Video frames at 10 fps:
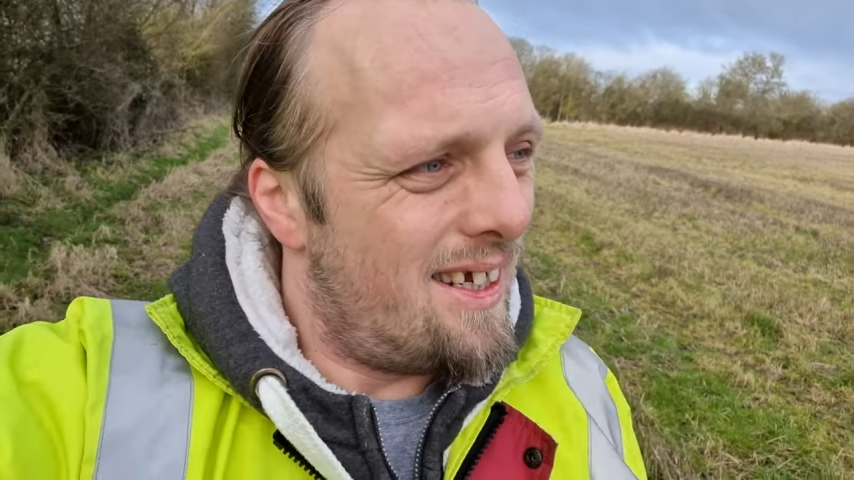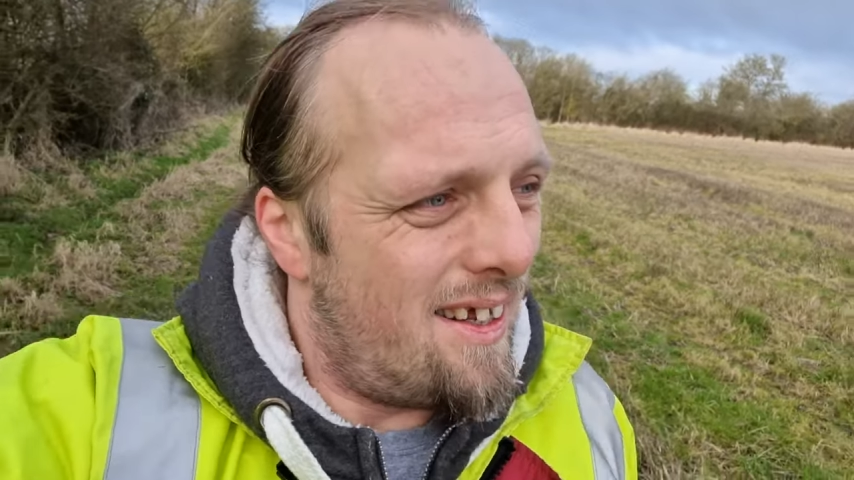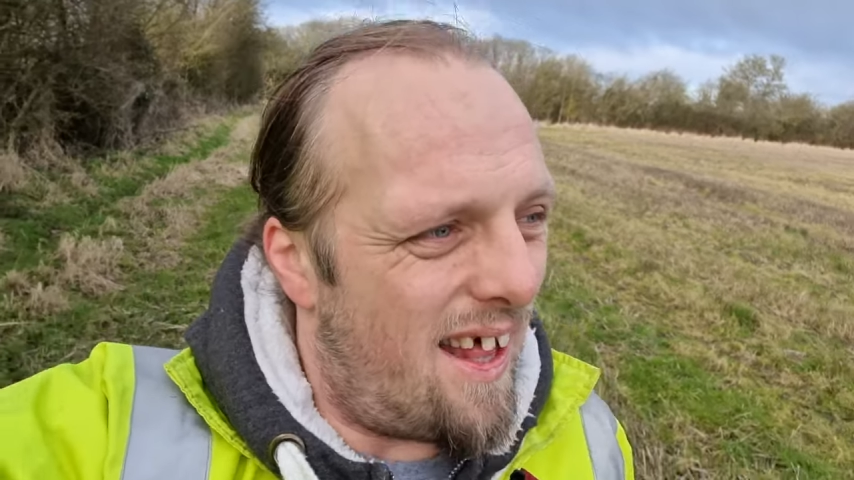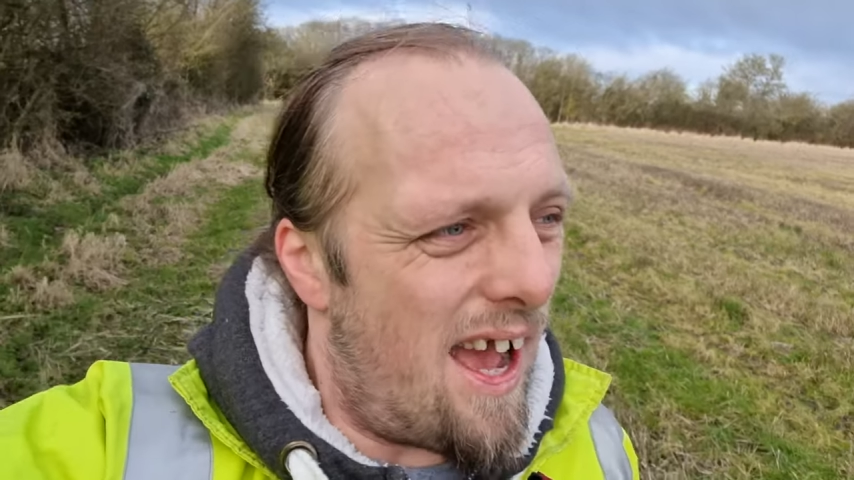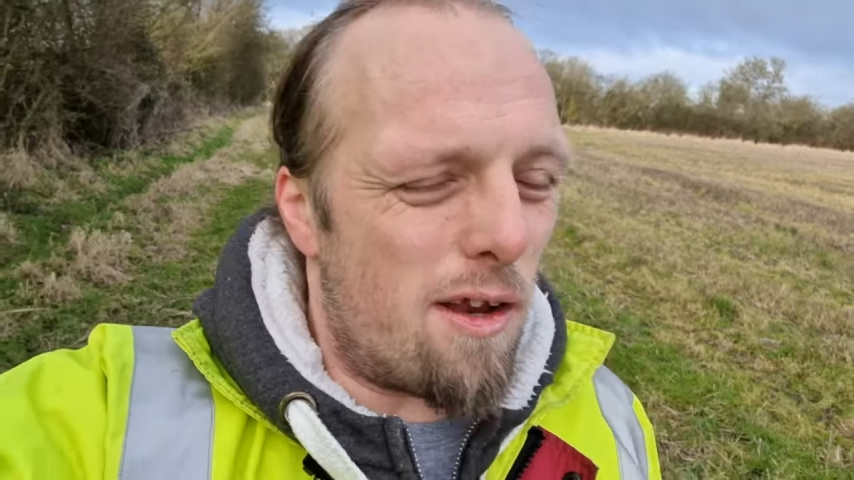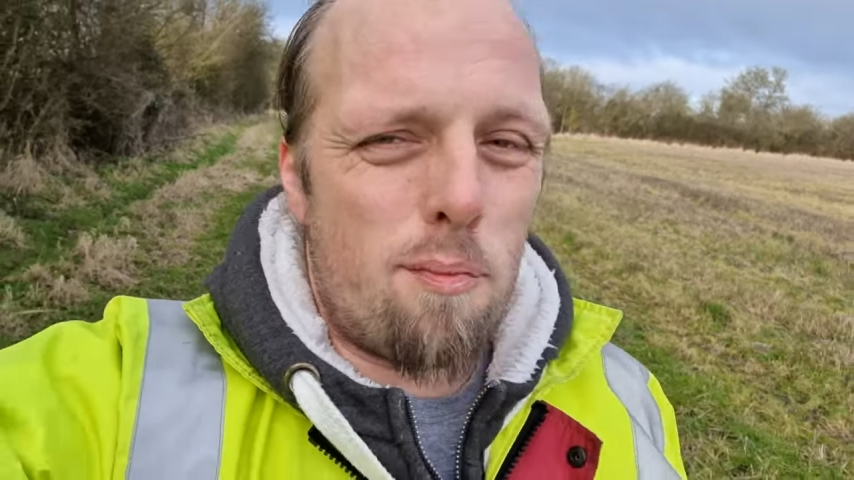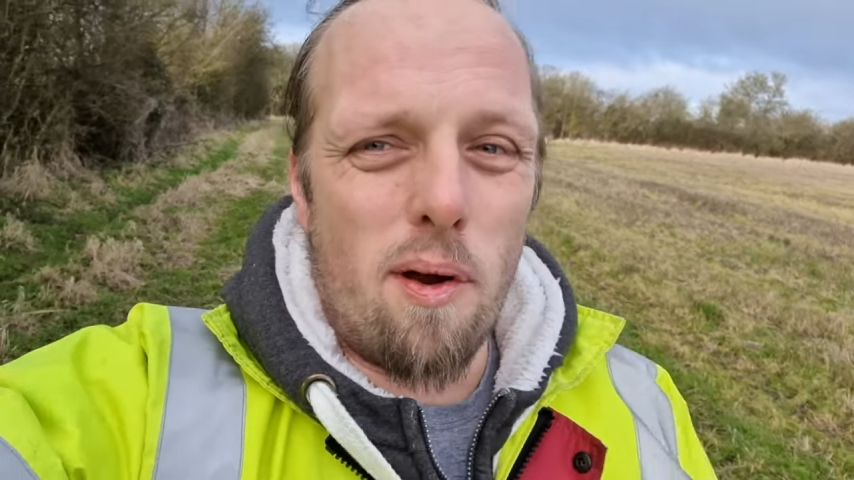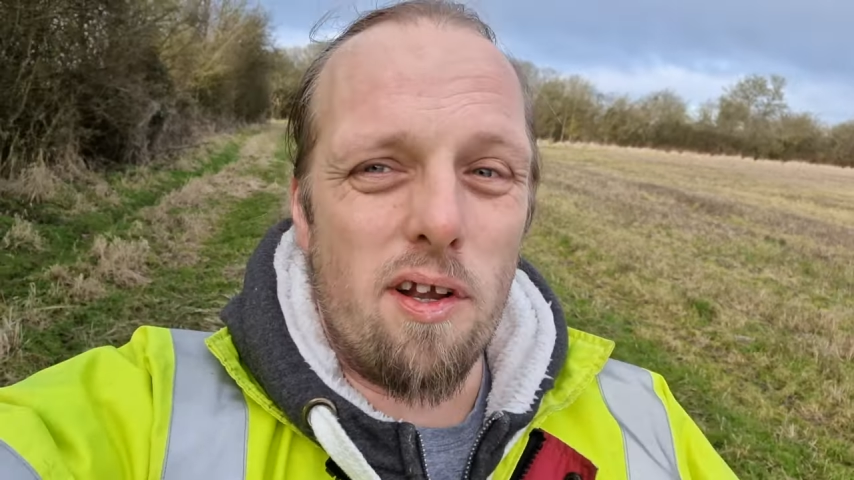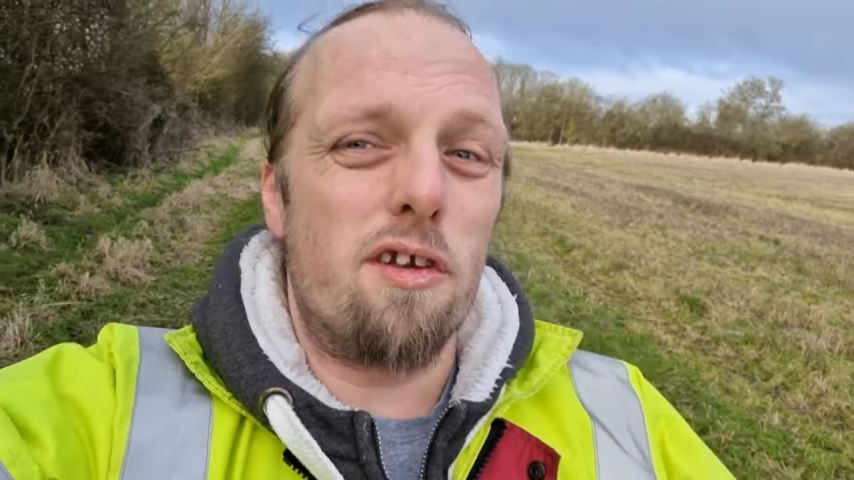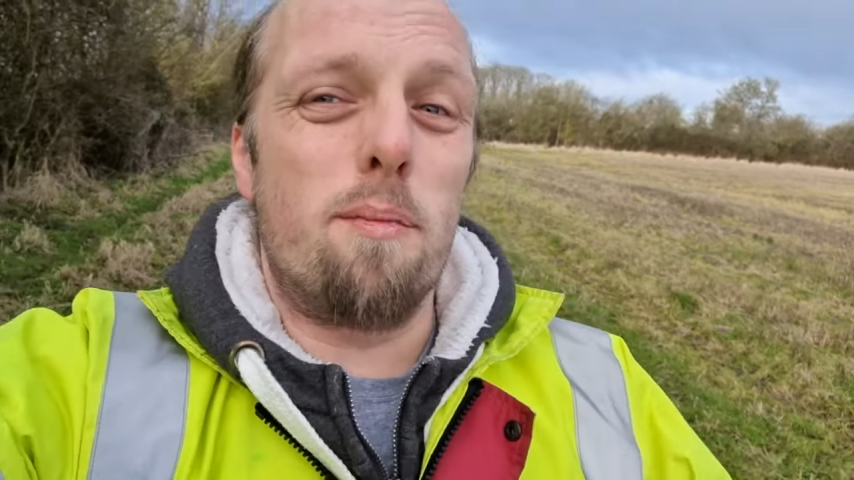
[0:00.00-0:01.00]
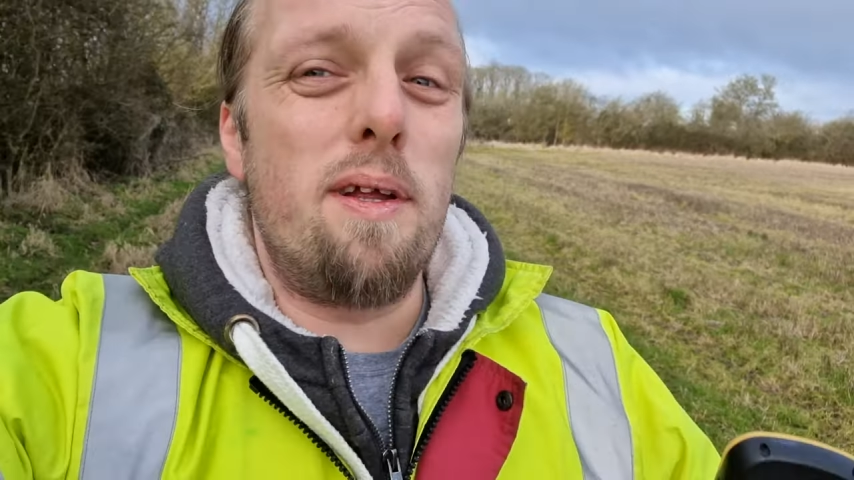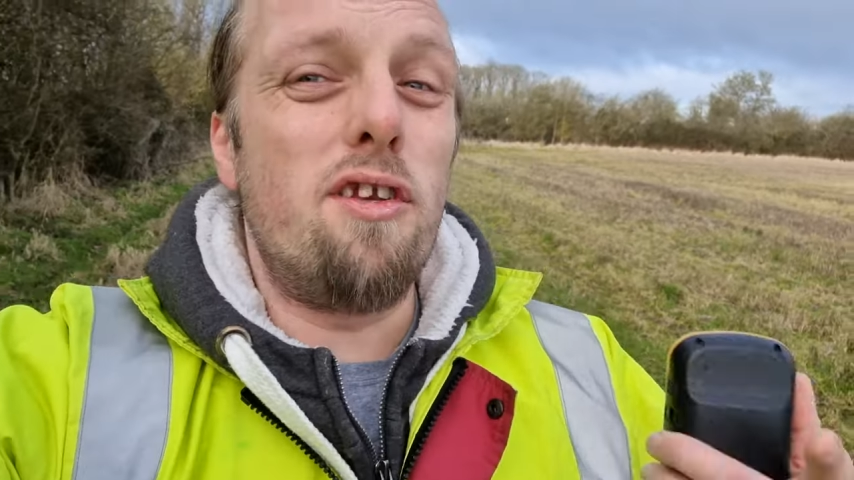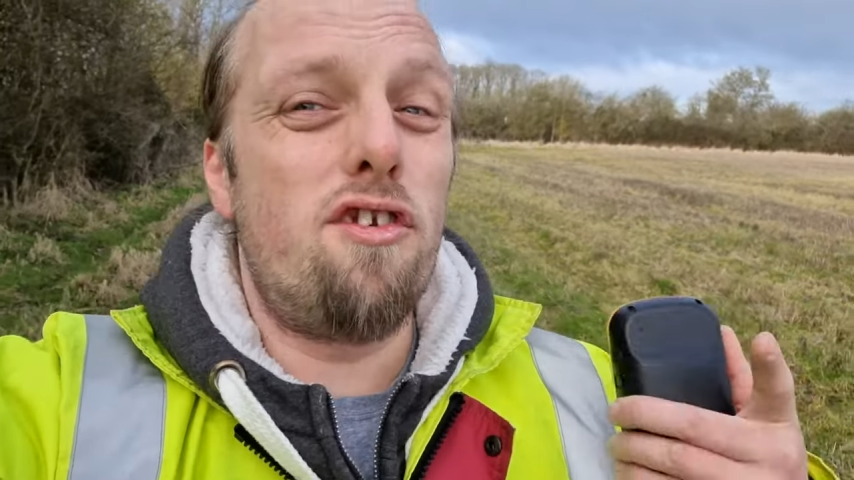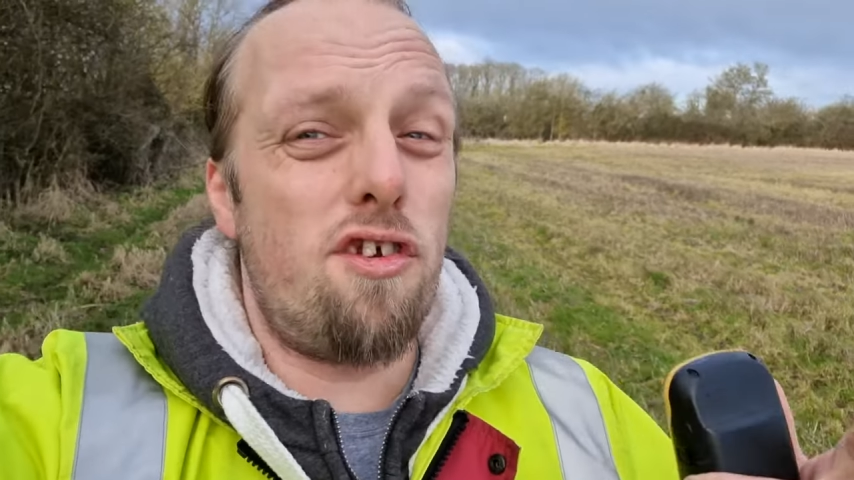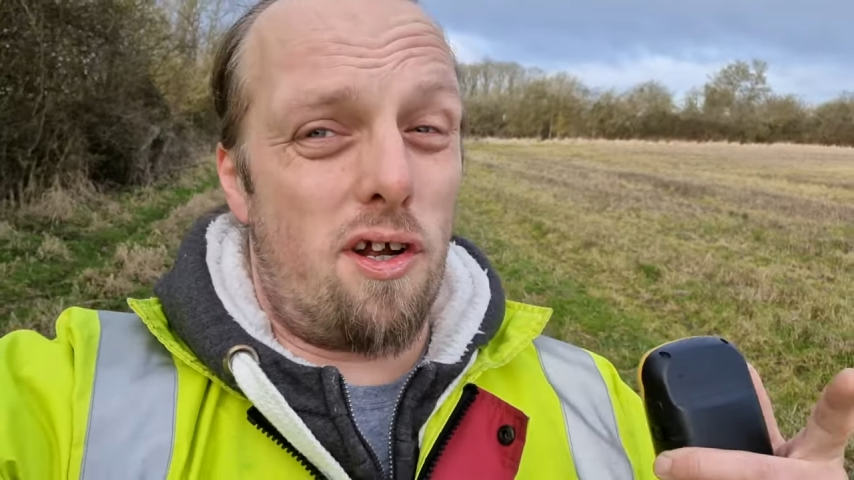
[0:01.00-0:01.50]
the hash point should be
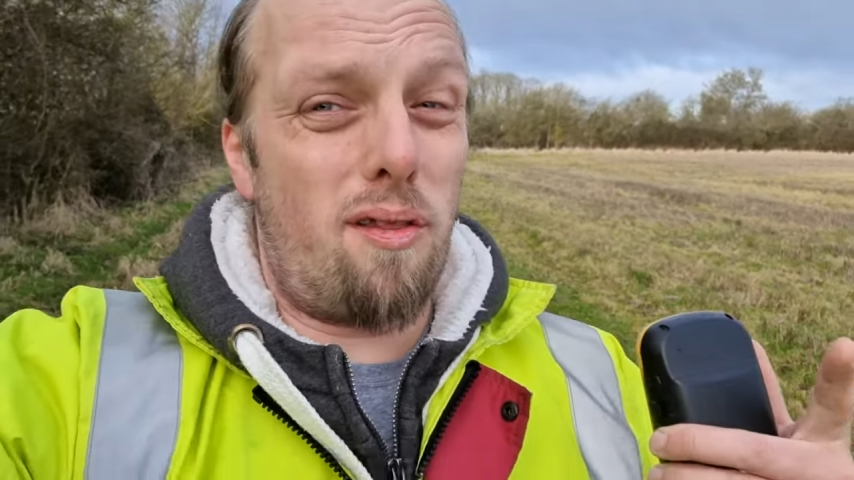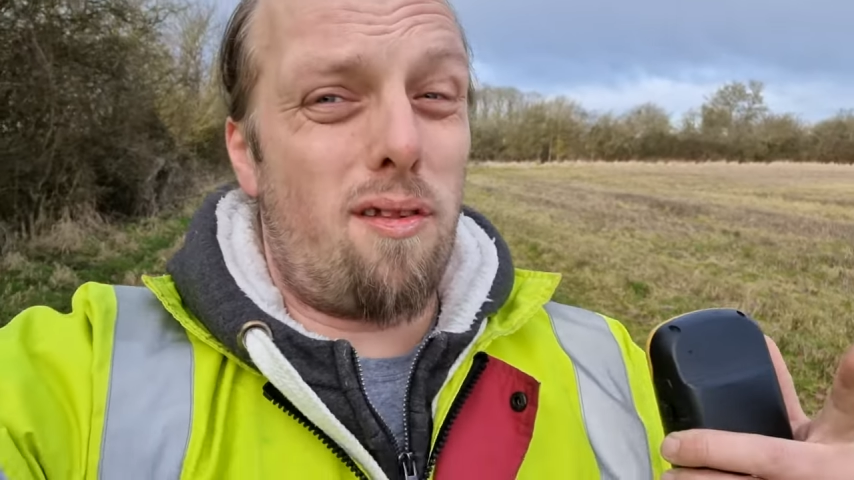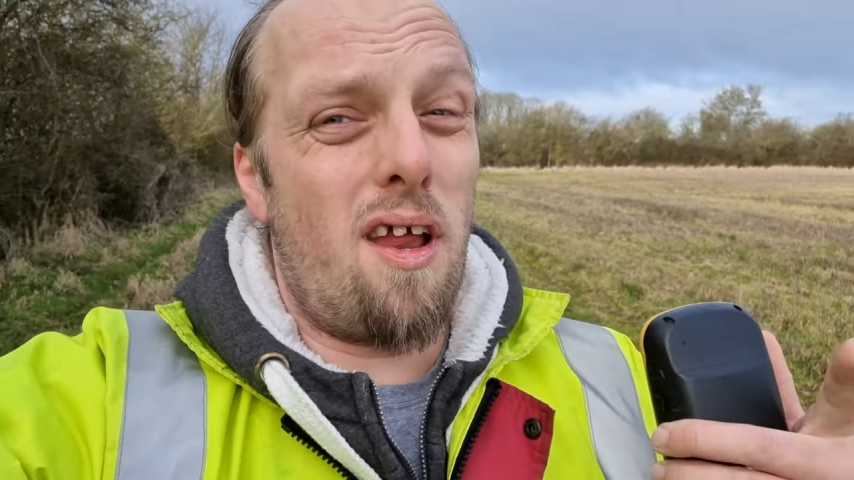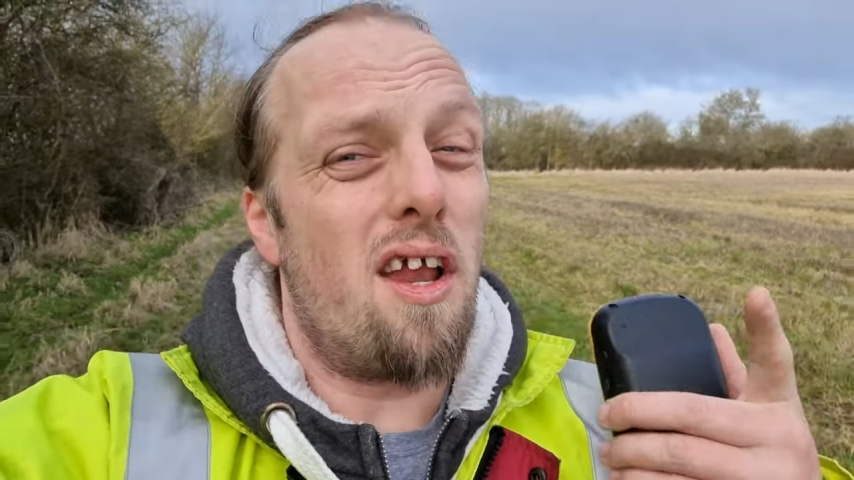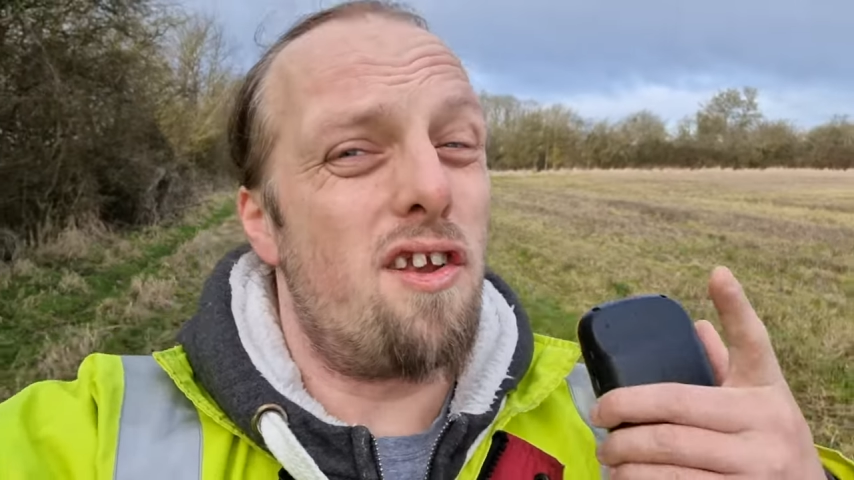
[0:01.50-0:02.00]
just,